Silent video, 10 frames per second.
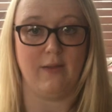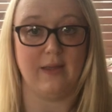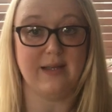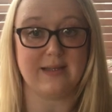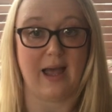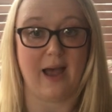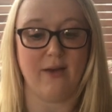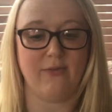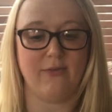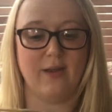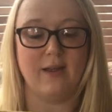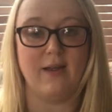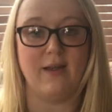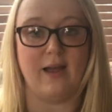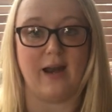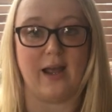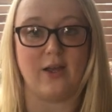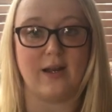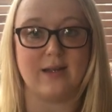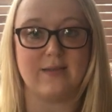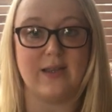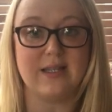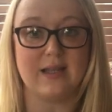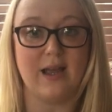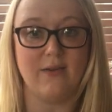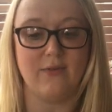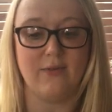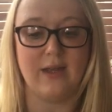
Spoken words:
this half and I could have this half.